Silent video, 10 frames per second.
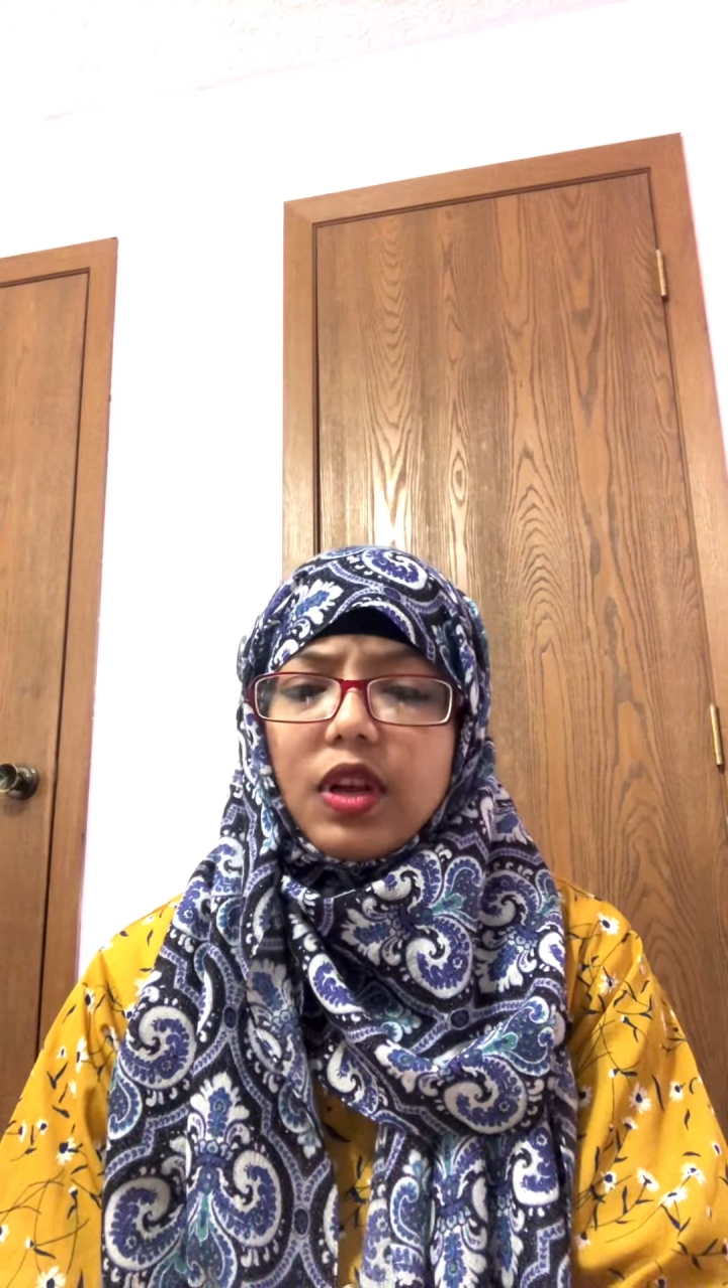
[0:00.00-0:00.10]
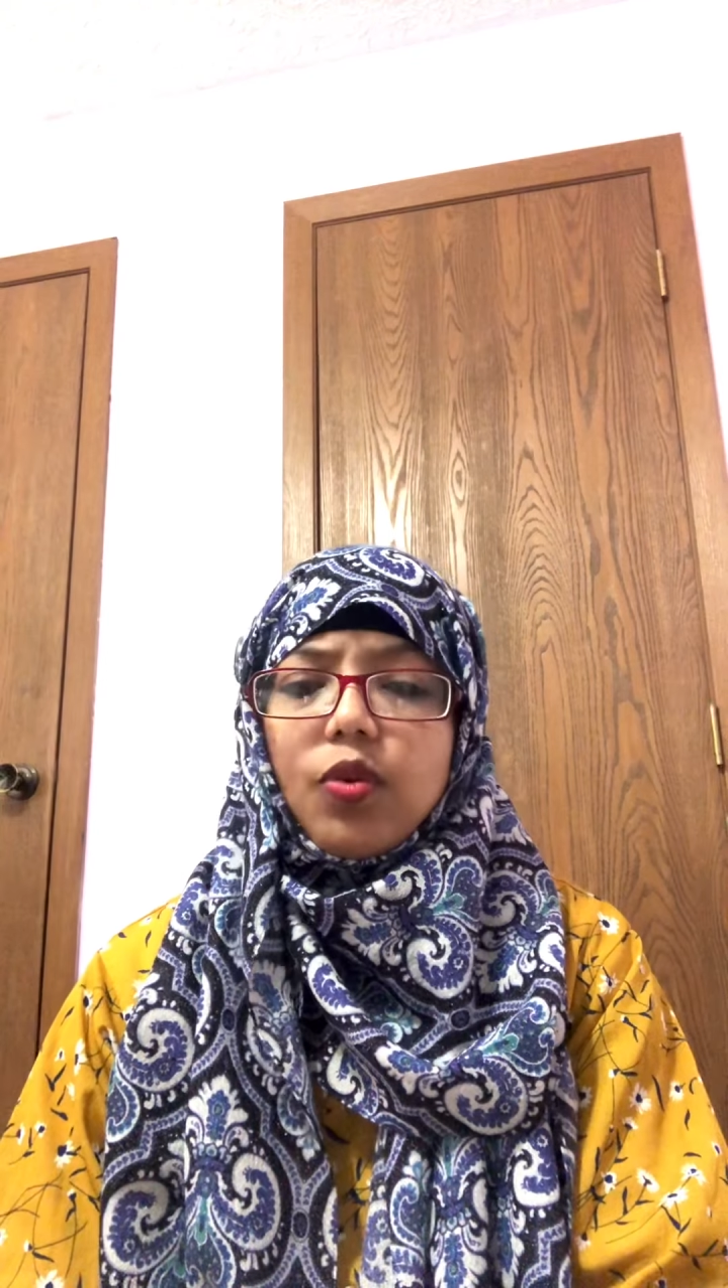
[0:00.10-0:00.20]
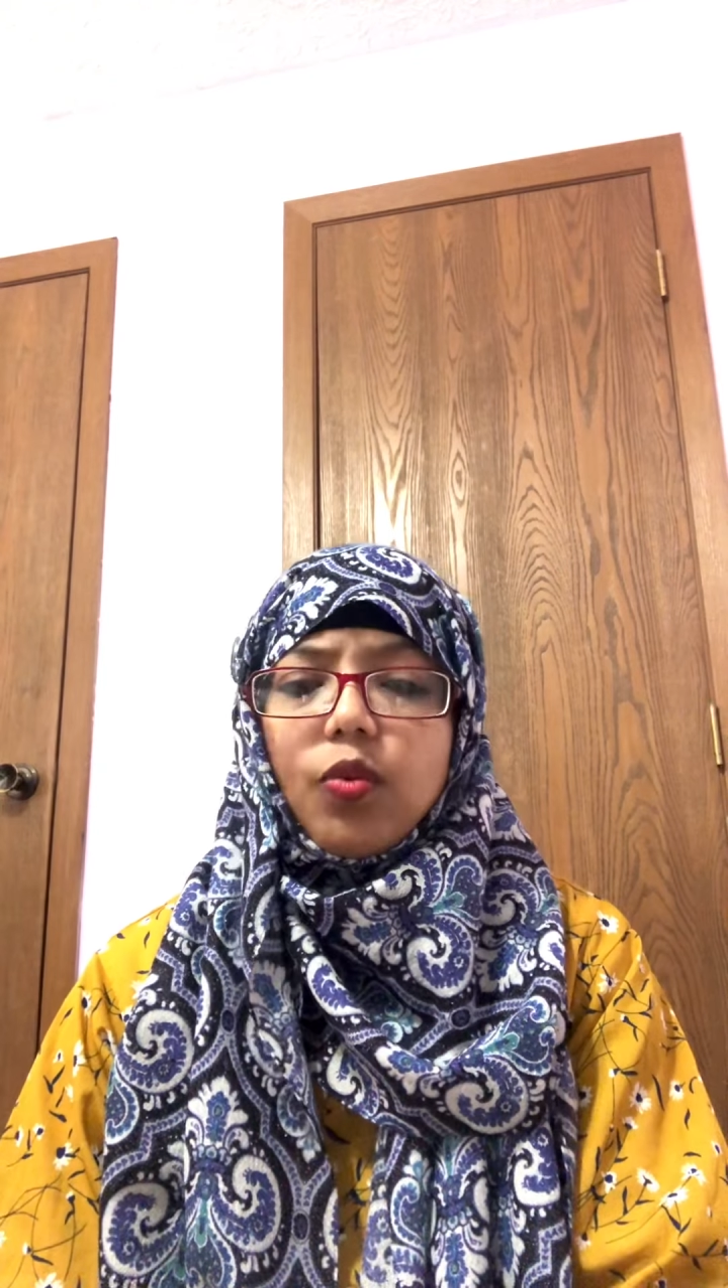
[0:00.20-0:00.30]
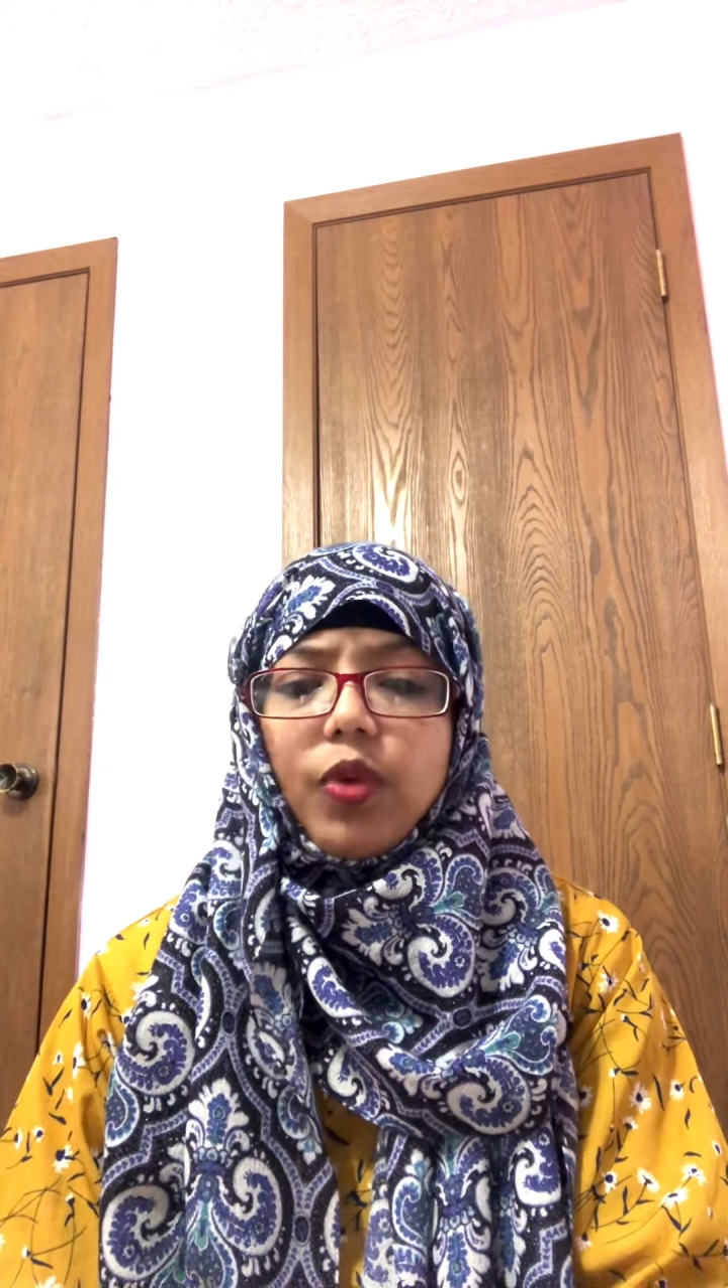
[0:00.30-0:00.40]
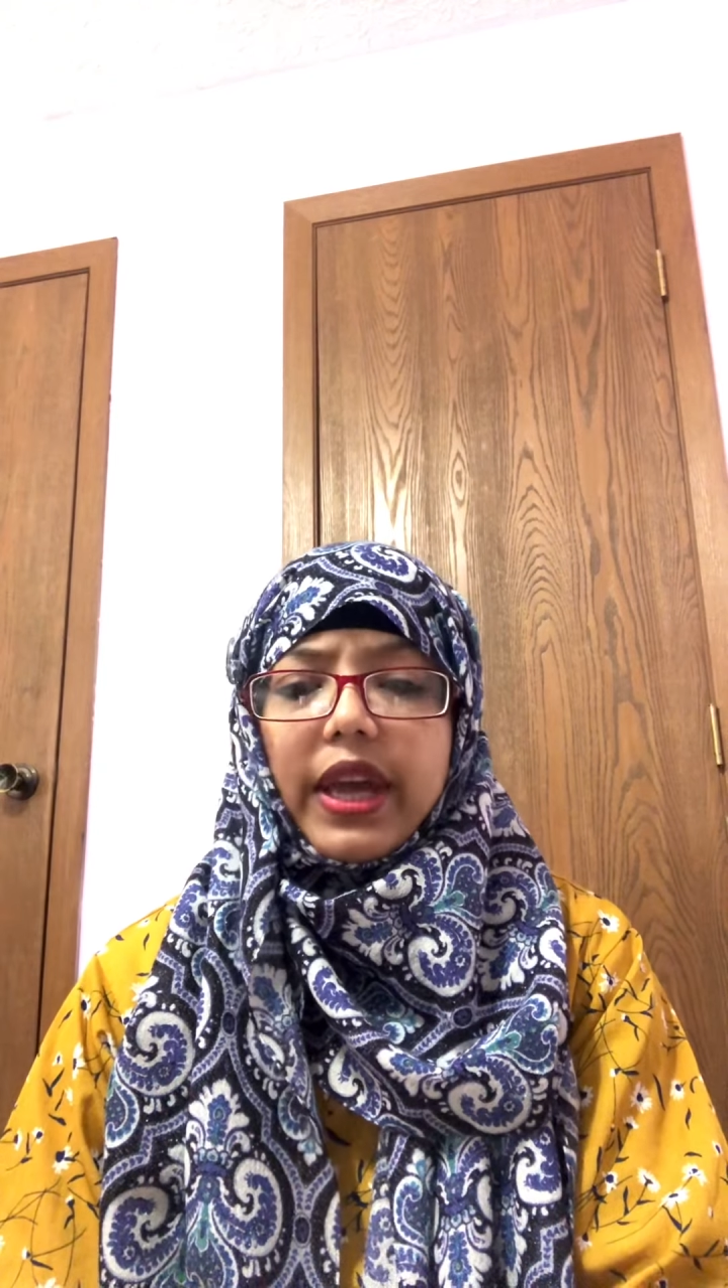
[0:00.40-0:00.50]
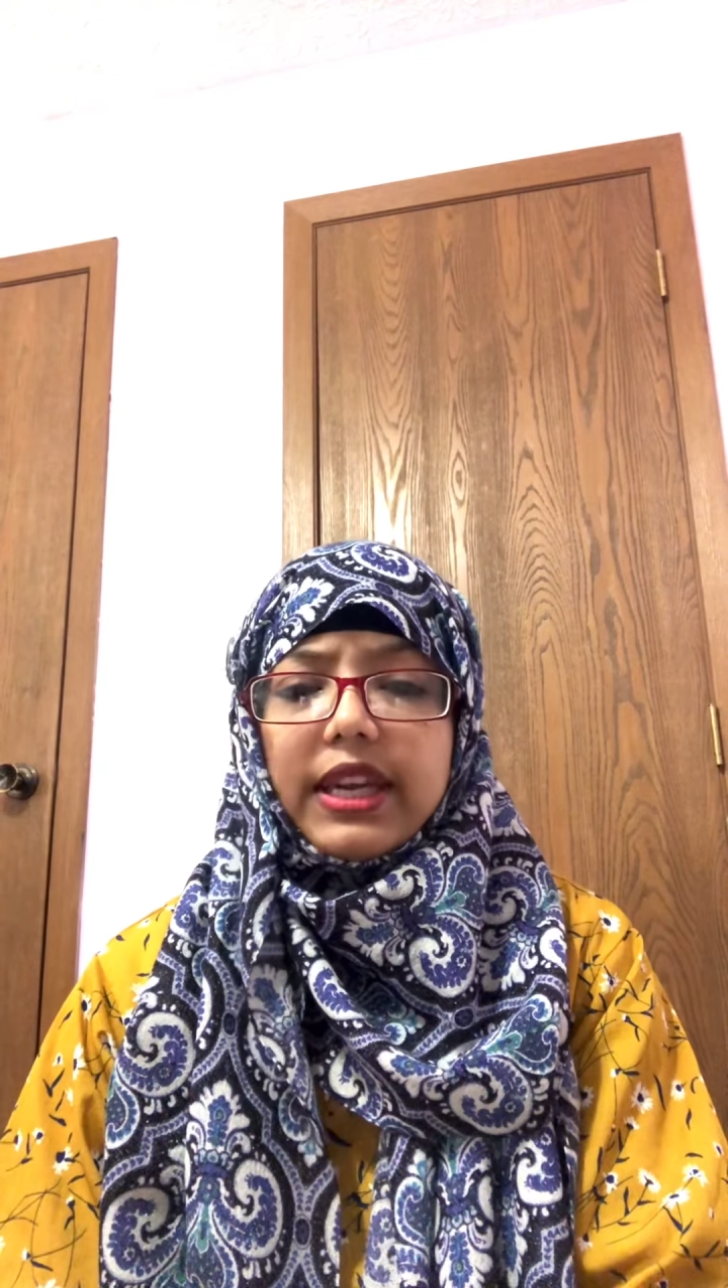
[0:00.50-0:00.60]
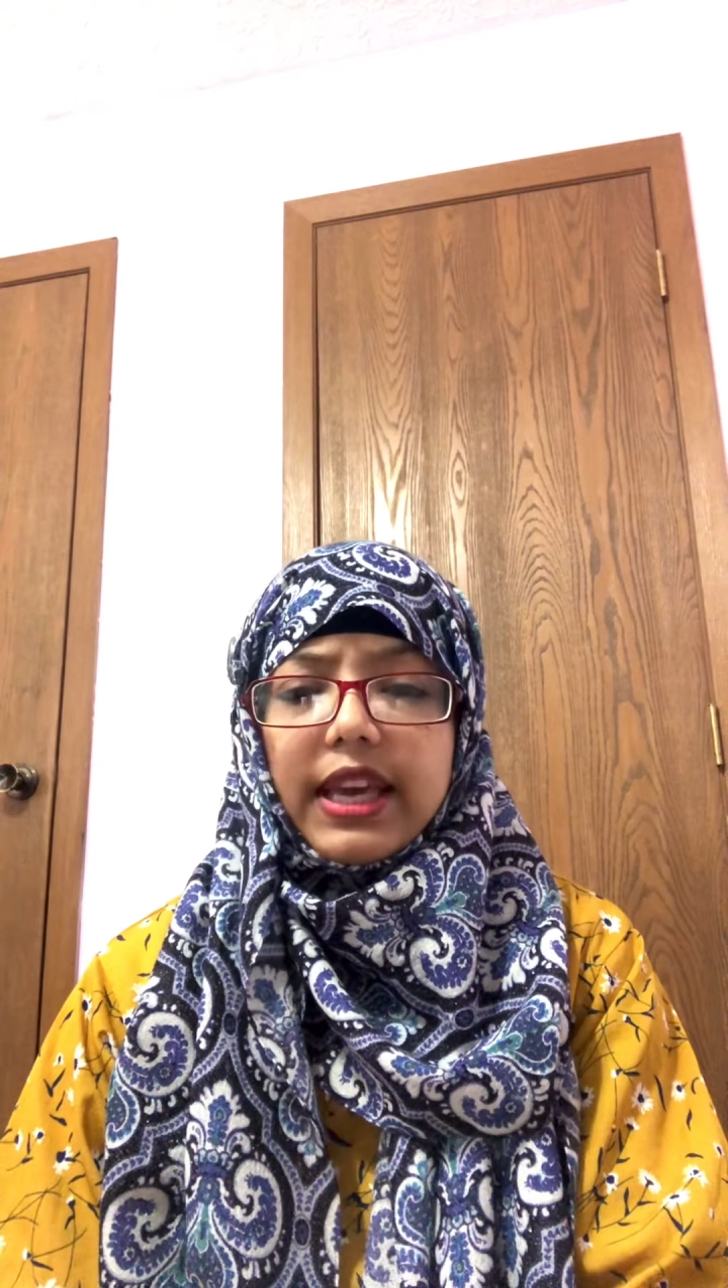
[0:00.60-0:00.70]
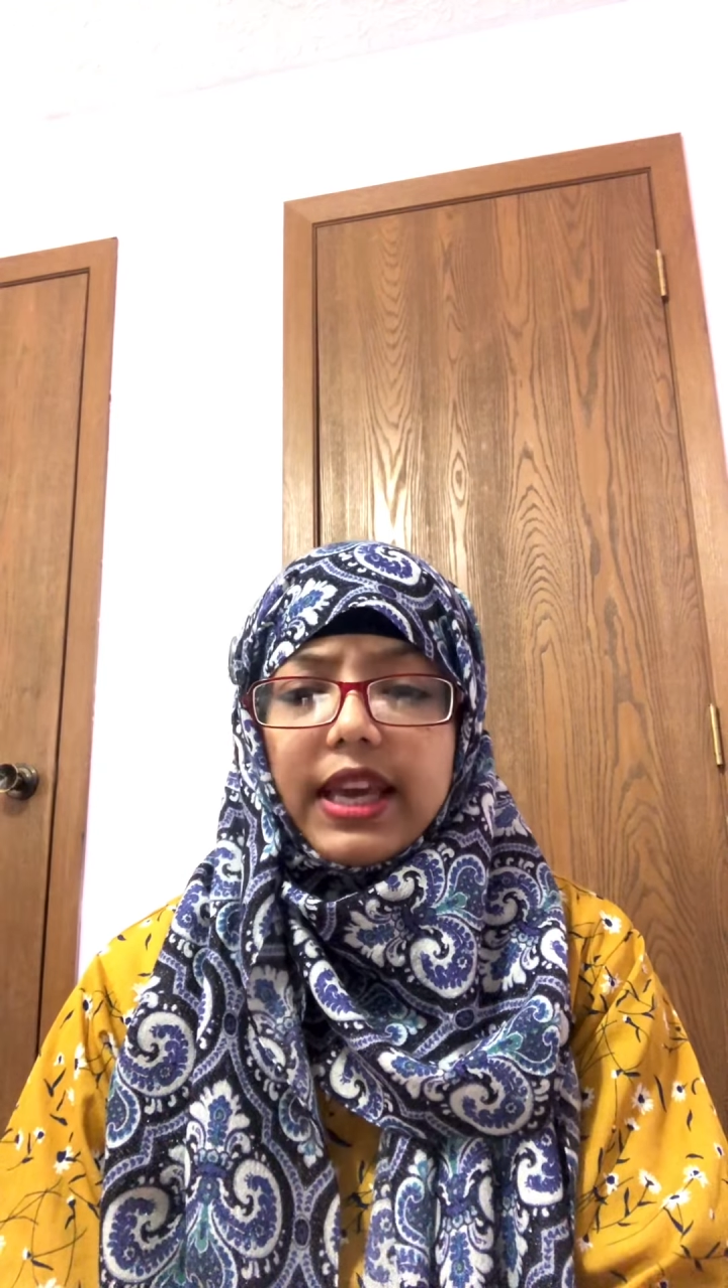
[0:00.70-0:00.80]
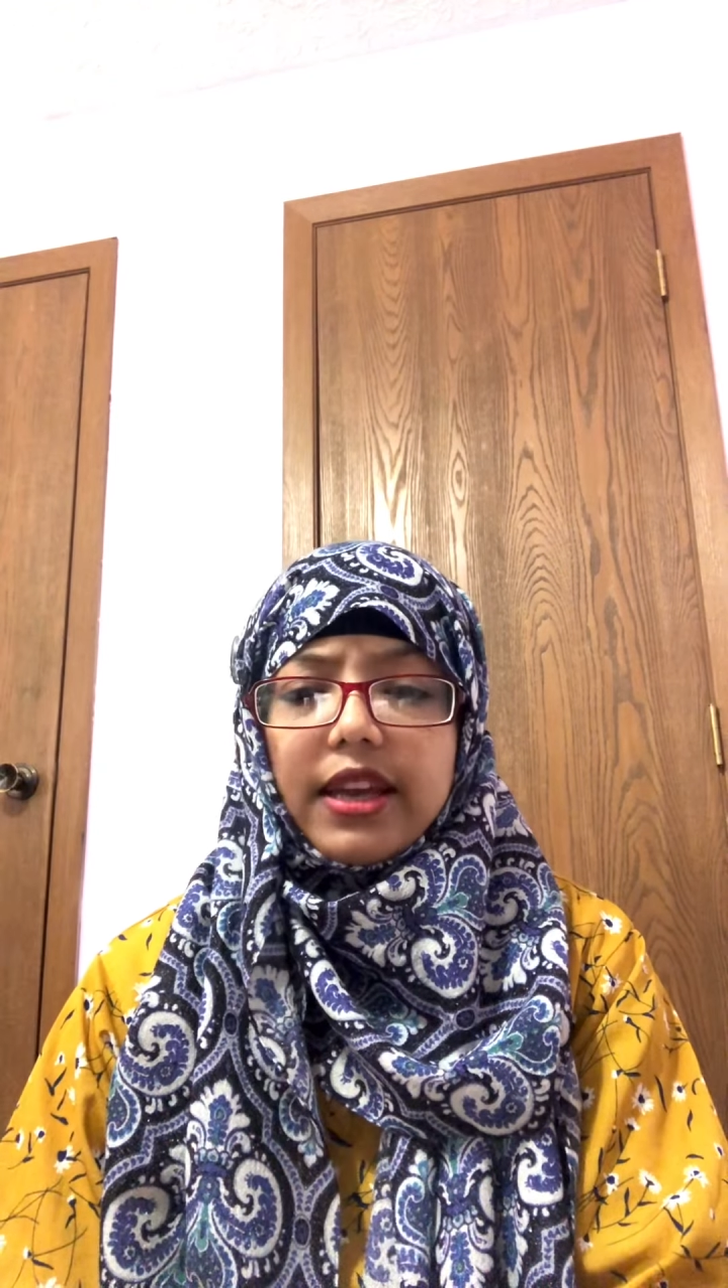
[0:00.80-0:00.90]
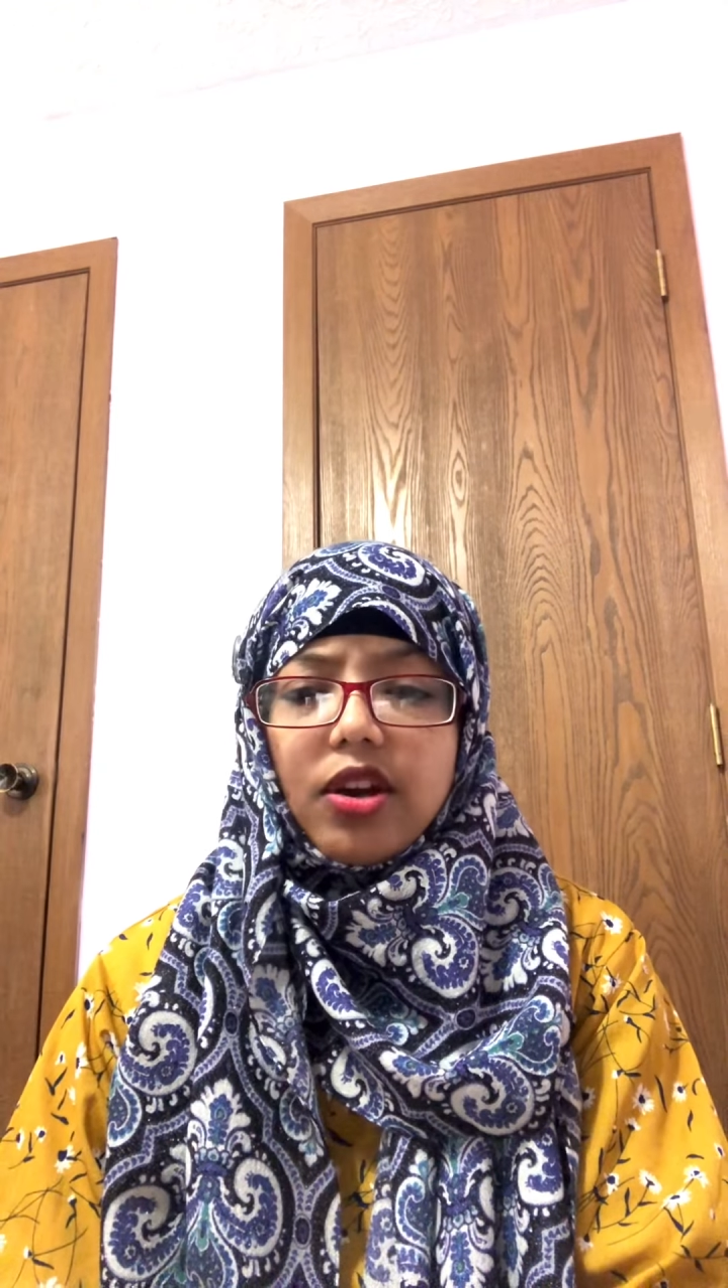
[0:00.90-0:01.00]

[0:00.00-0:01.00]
Weight gain